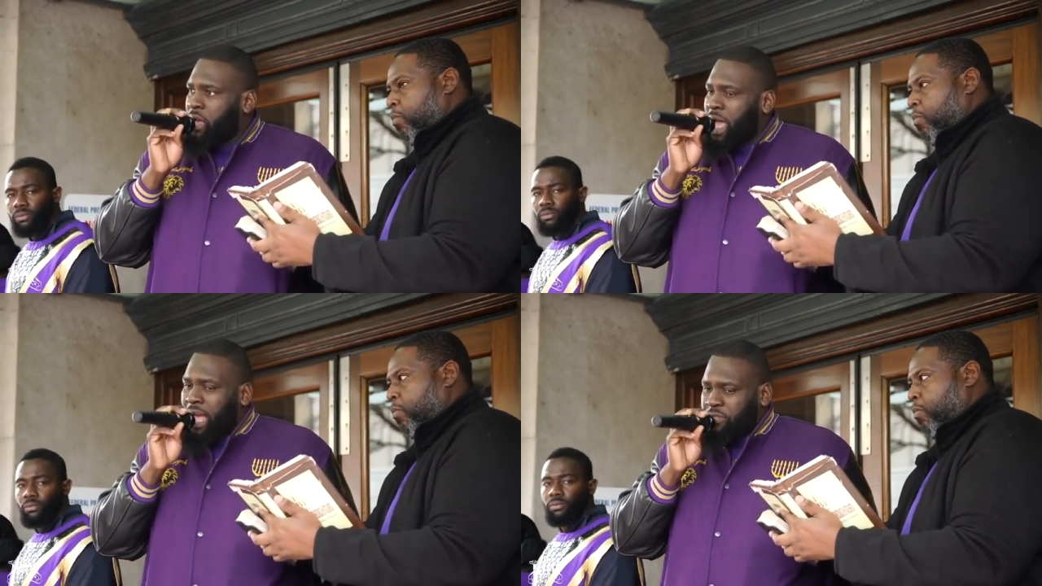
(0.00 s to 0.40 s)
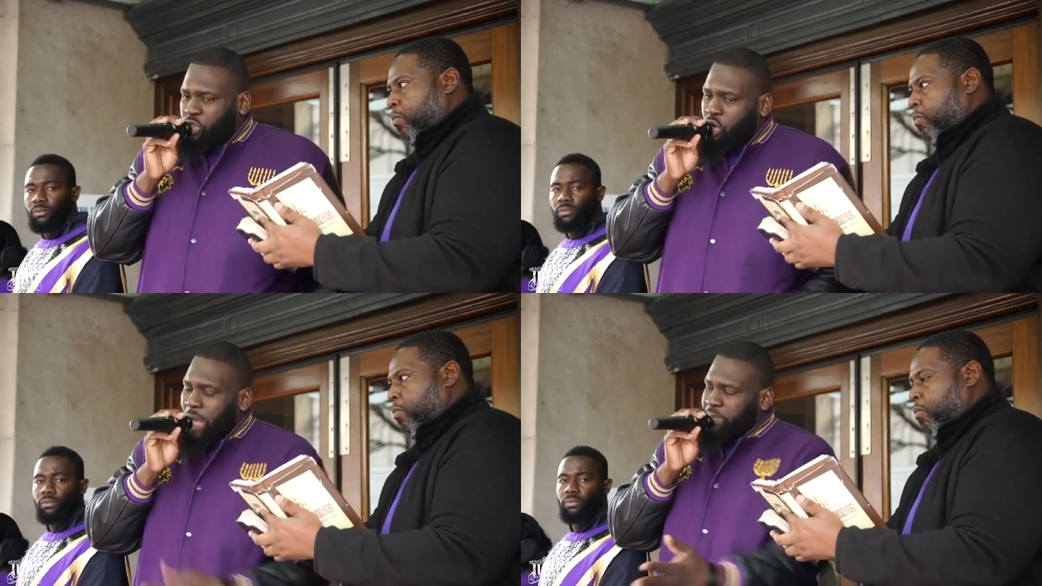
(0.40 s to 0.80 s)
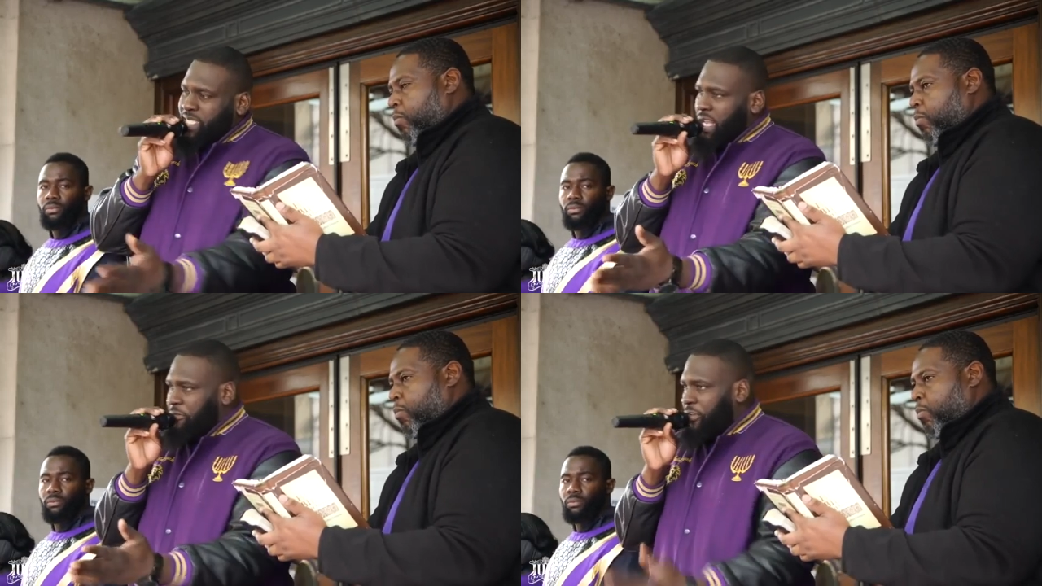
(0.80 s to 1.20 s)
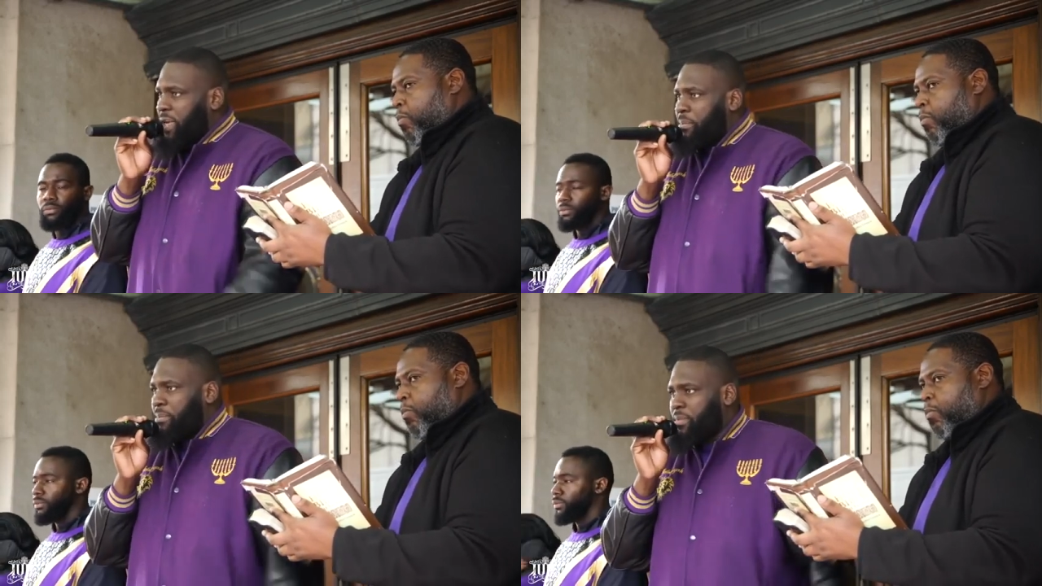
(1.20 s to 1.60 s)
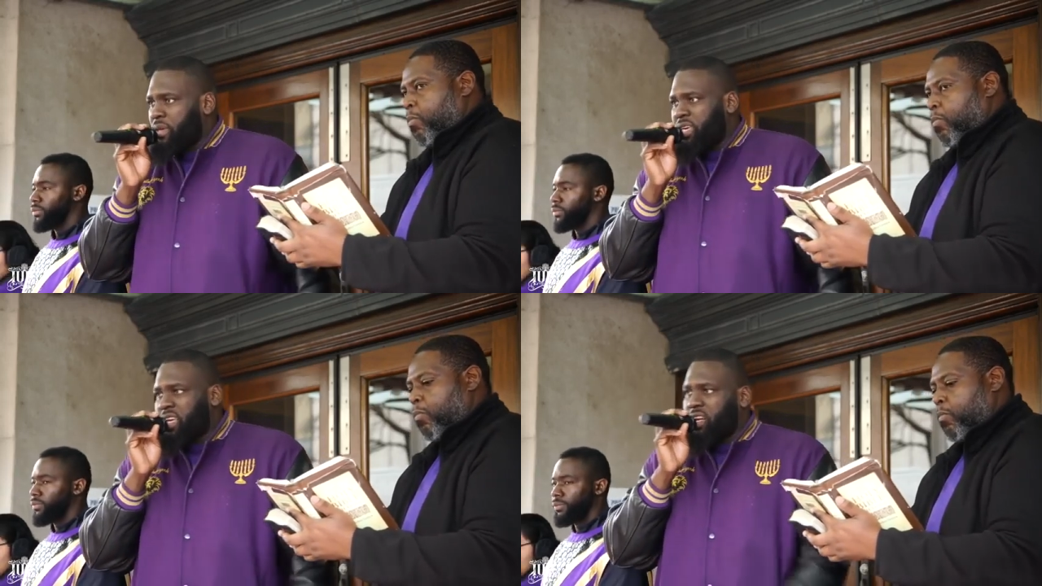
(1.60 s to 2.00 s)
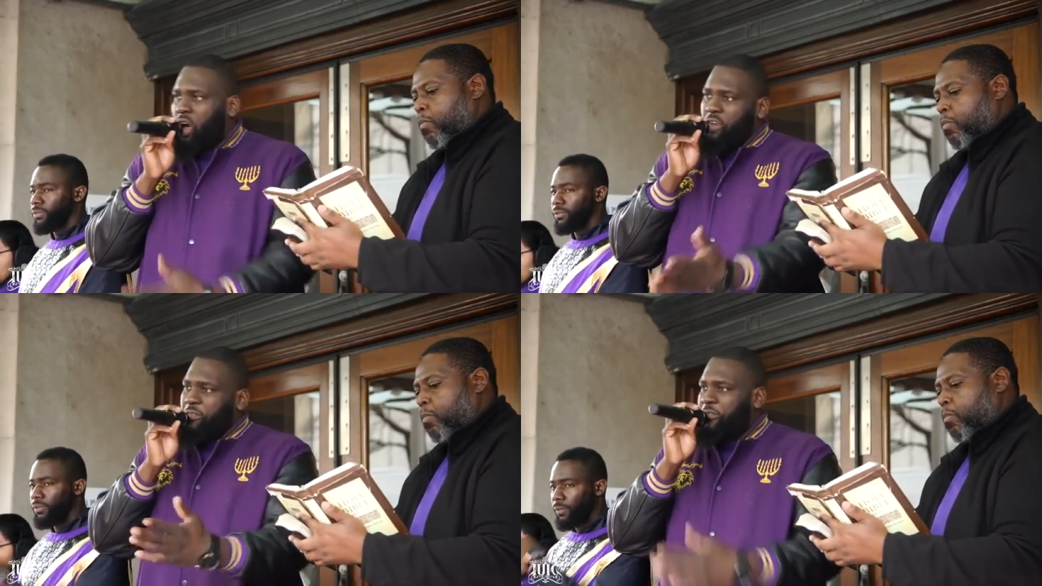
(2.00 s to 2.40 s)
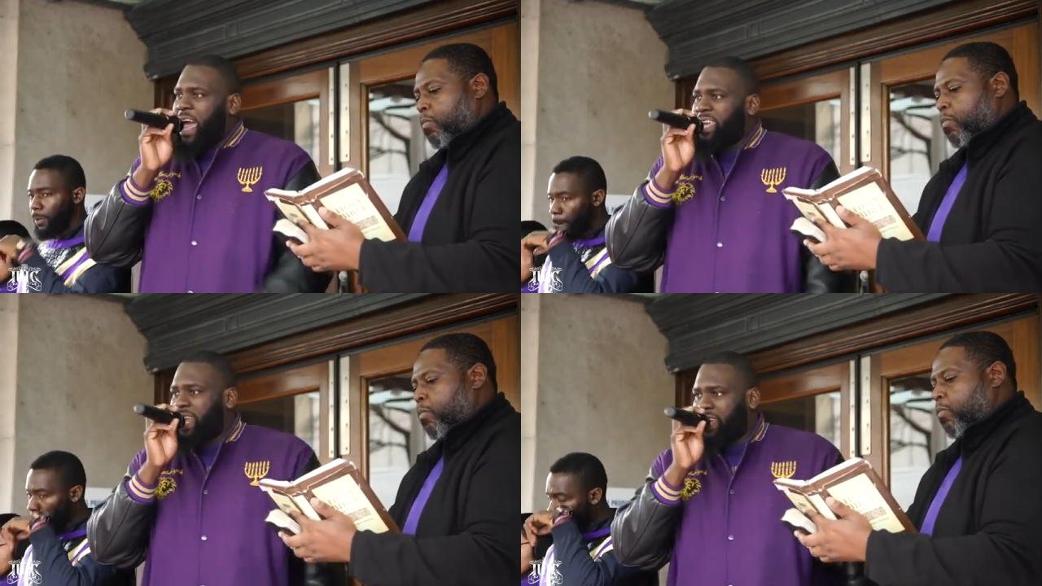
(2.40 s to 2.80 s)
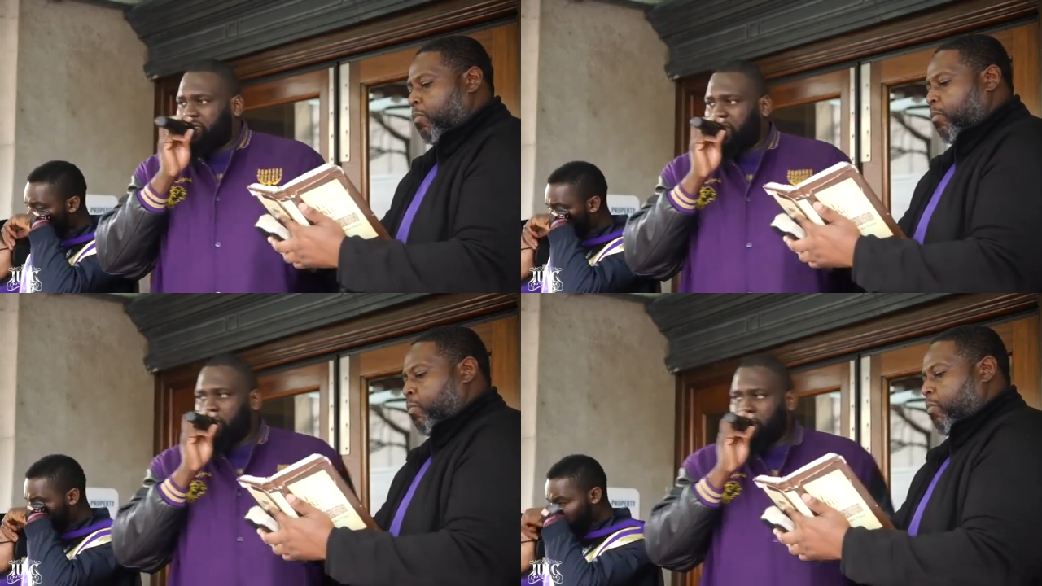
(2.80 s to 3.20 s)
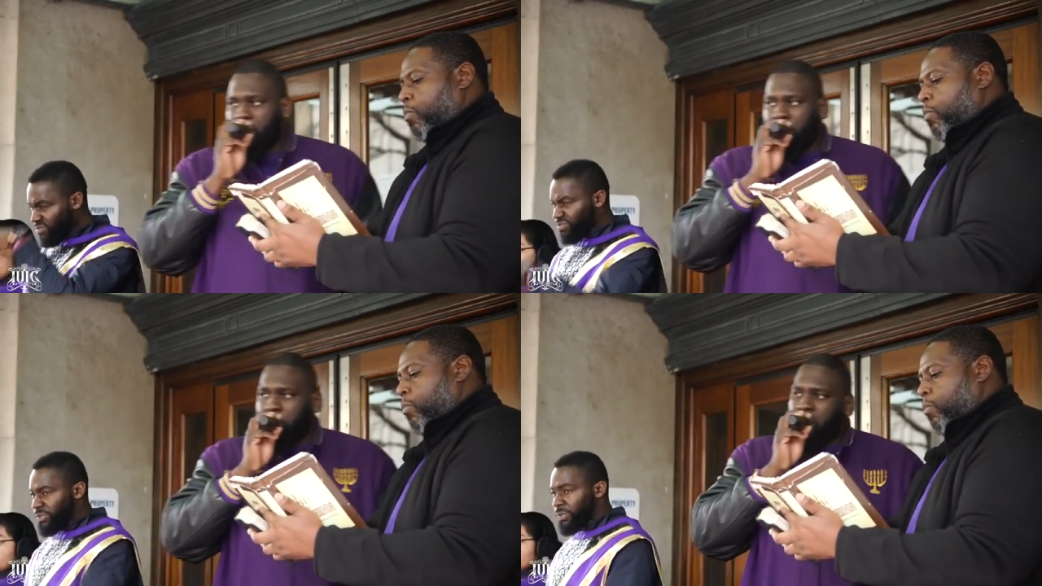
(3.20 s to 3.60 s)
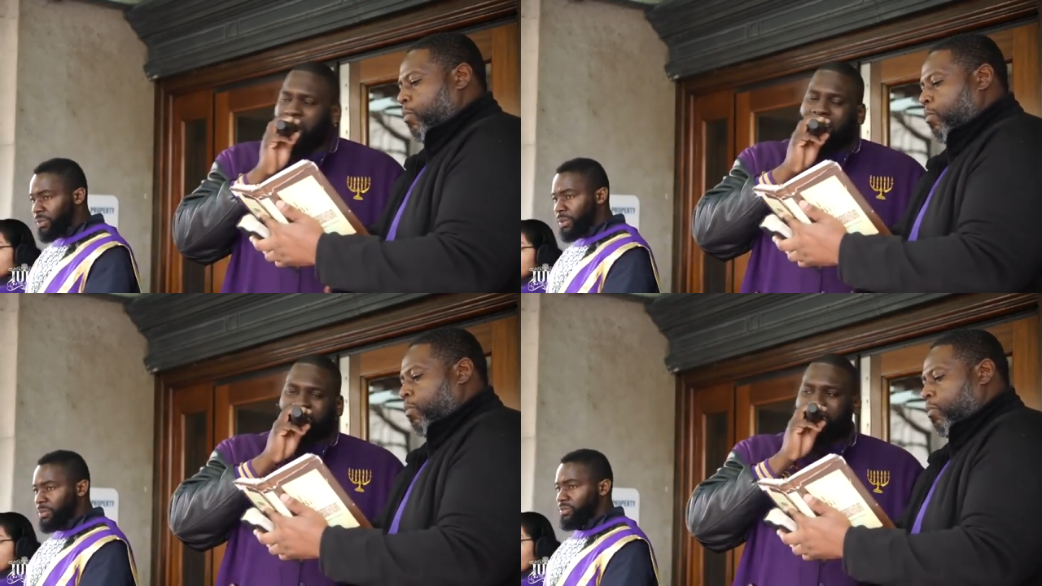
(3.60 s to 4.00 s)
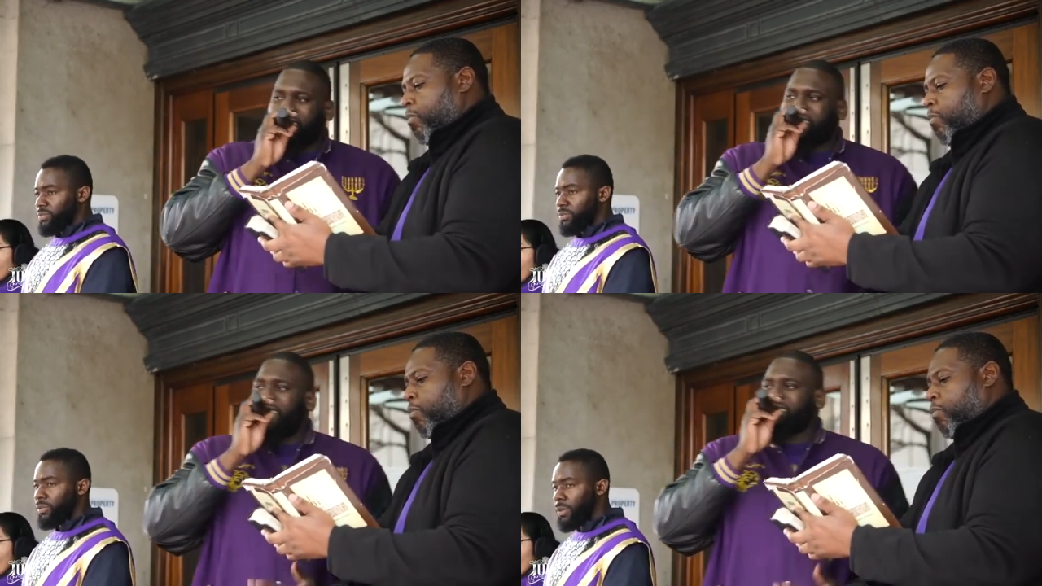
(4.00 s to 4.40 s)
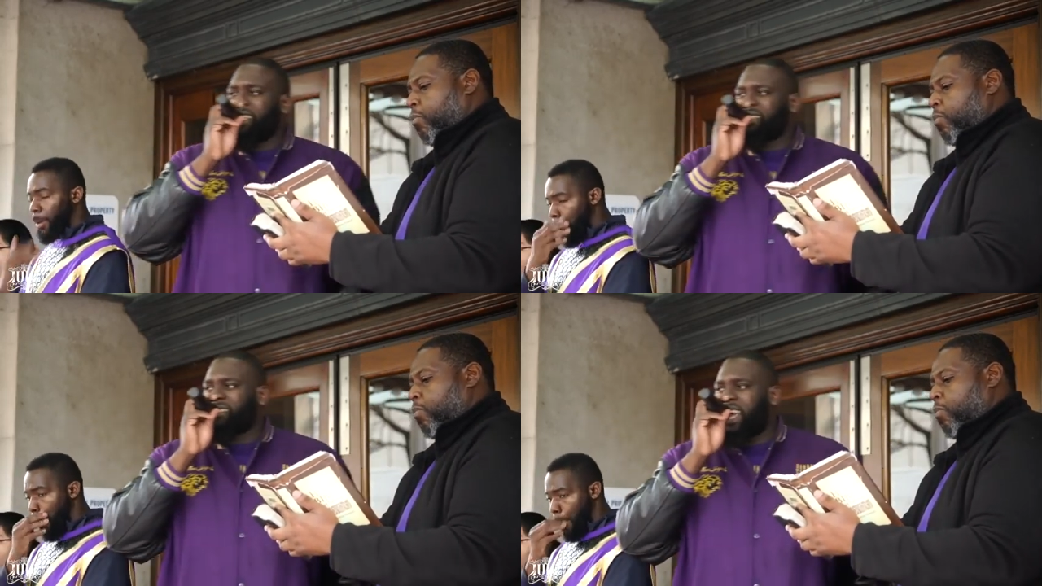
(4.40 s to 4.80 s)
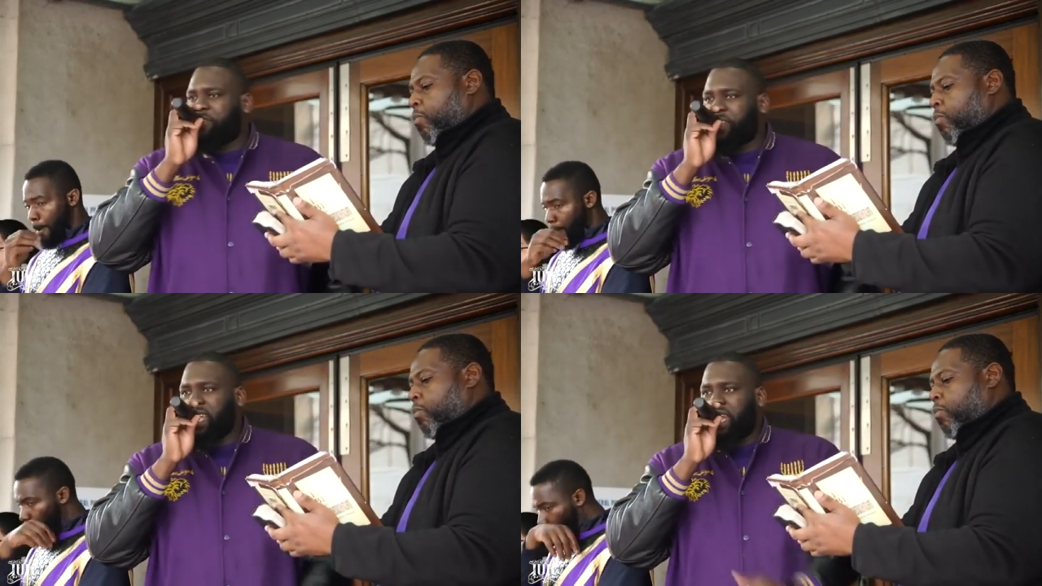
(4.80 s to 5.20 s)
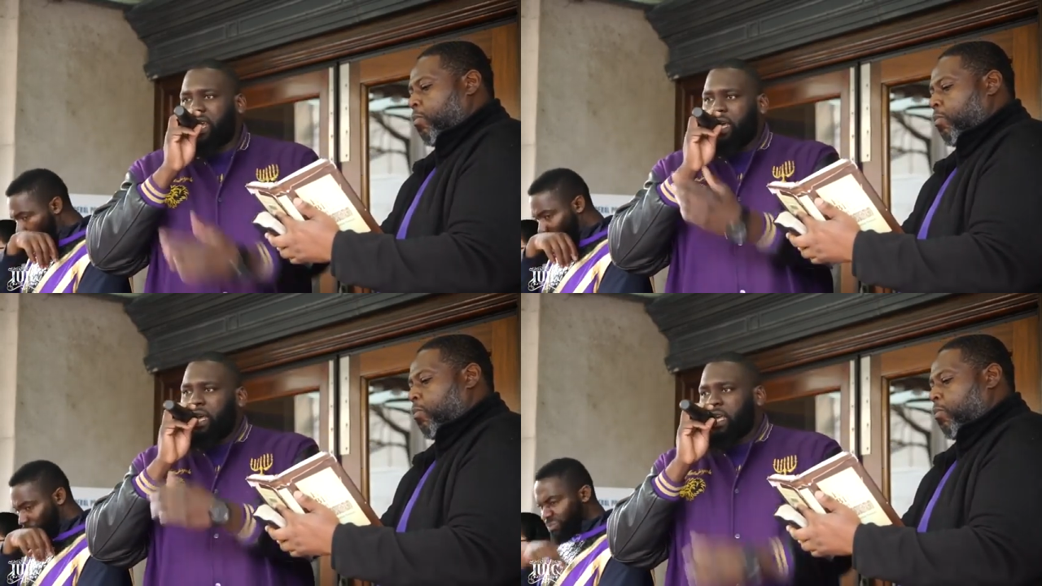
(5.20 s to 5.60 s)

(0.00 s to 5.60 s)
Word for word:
Speaker 1: have traps set for him. He glorifying that thing. But God said, get yourself together.